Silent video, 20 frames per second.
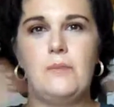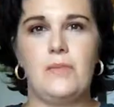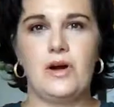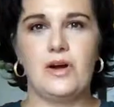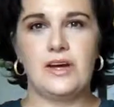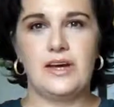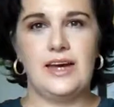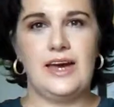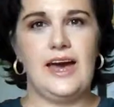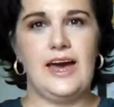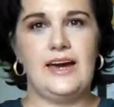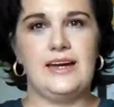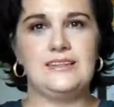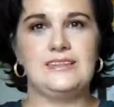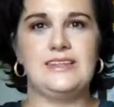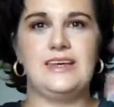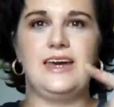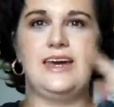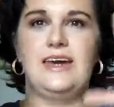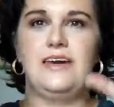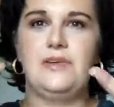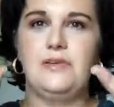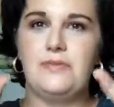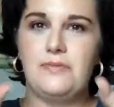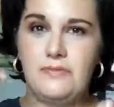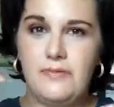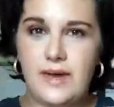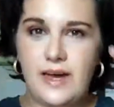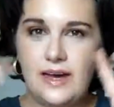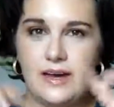mark it as a
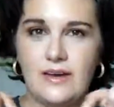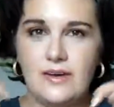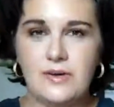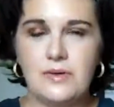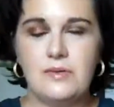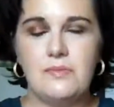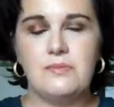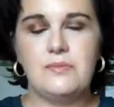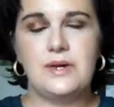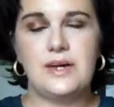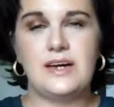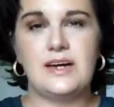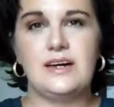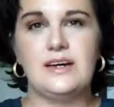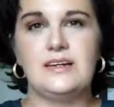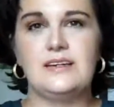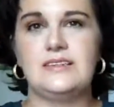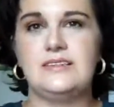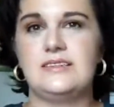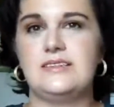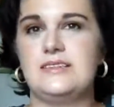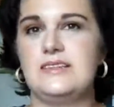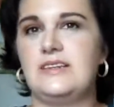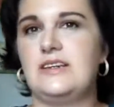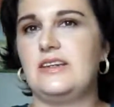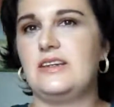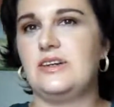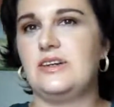fail, because